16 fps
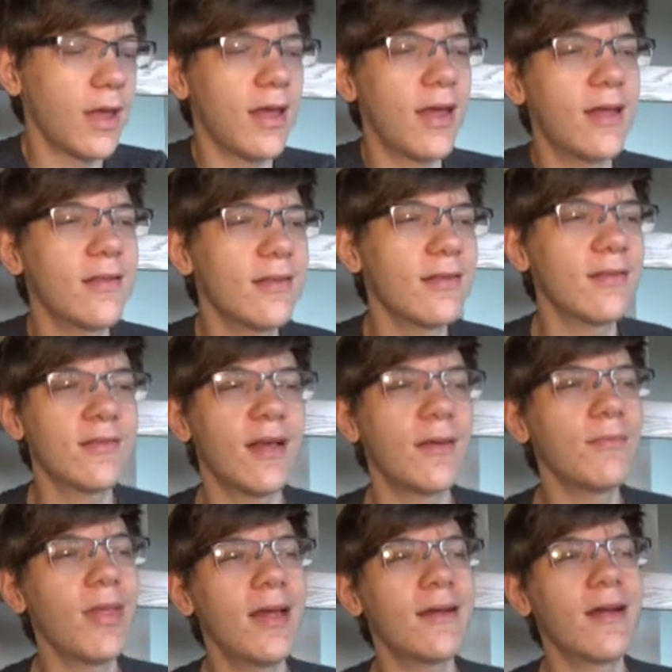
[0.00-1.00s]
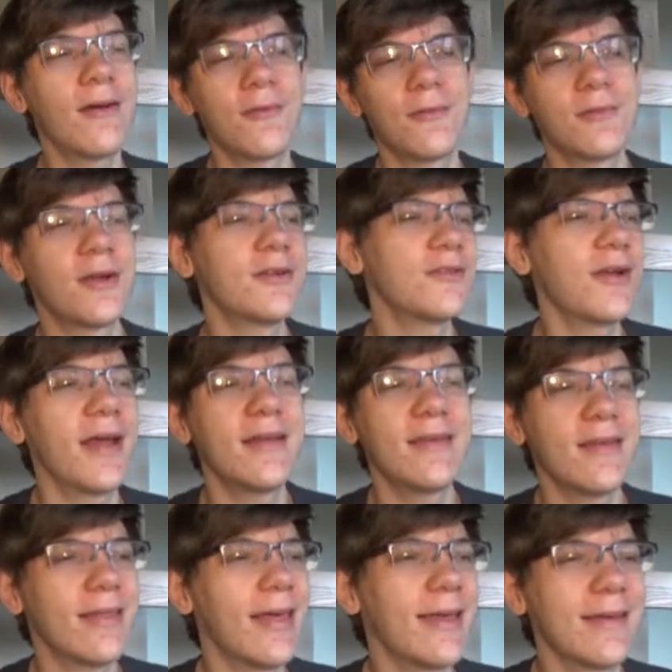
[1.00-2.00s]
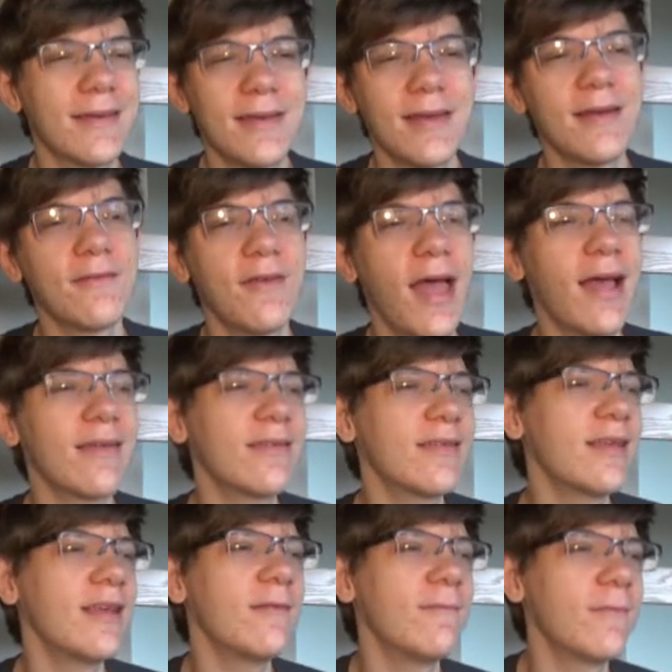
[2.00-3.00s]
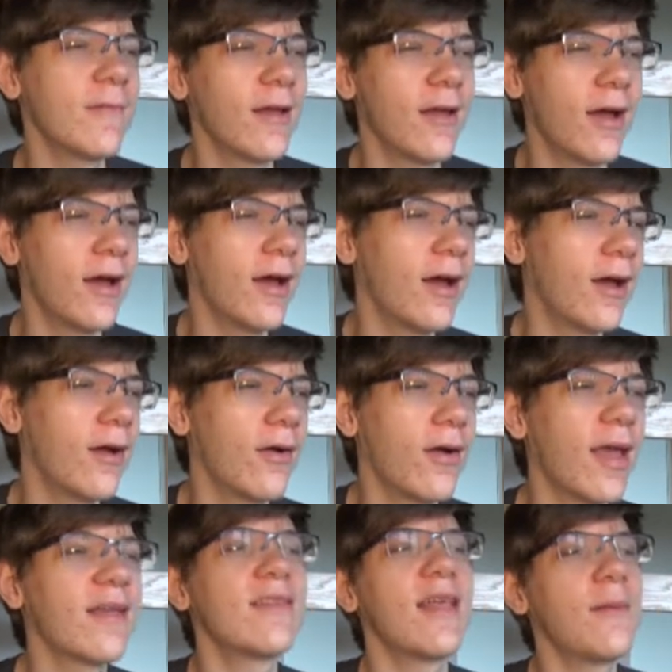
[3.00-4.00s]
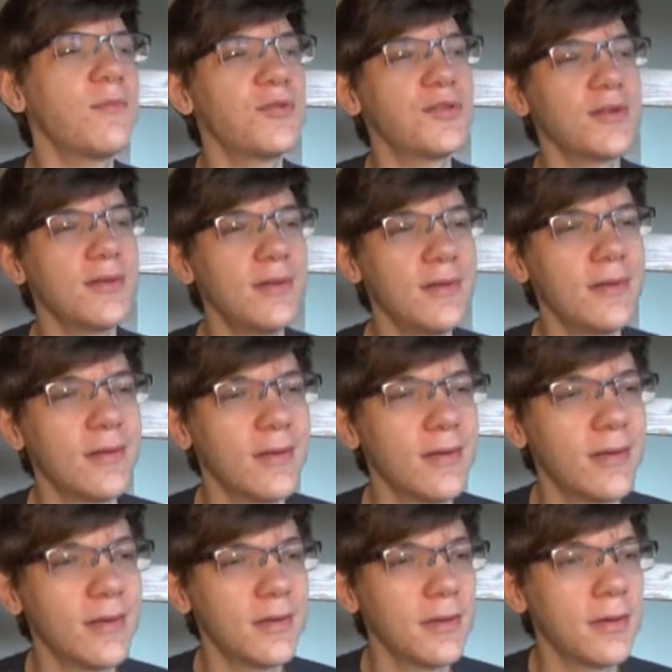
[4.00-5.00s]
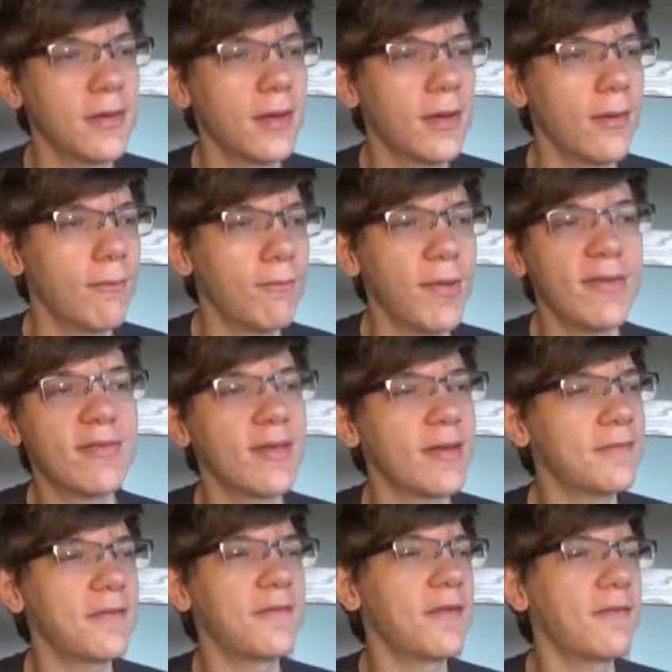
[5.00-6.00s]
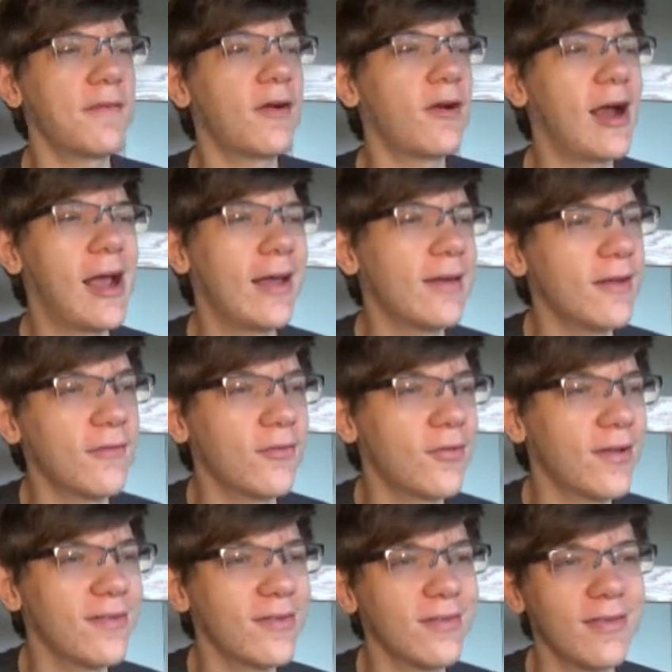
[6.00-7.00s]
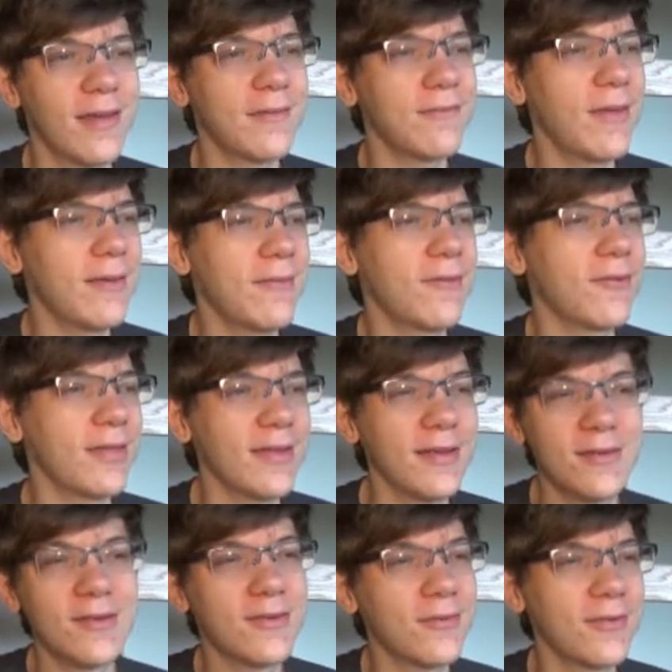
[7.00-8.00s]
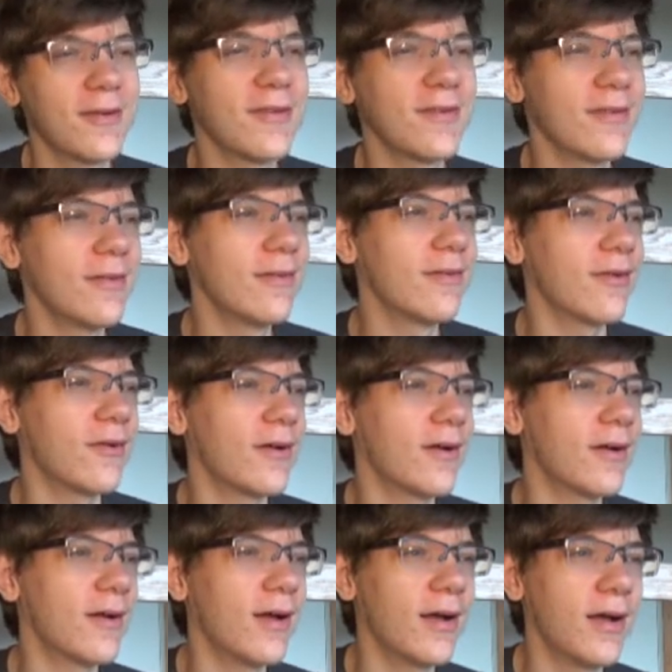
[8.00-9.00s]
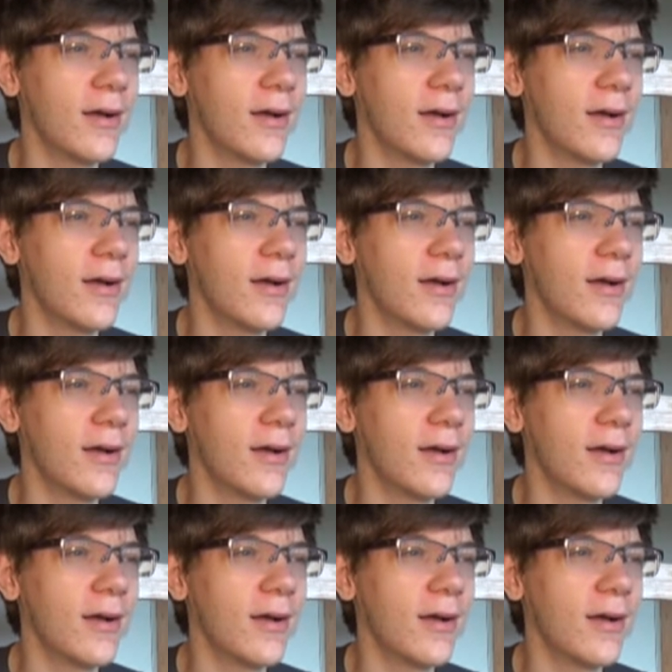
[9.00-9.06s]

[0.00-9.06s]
And some that are trying to, get a vaccine exemption based off of a variety of reasons, like maybe religious reasons or...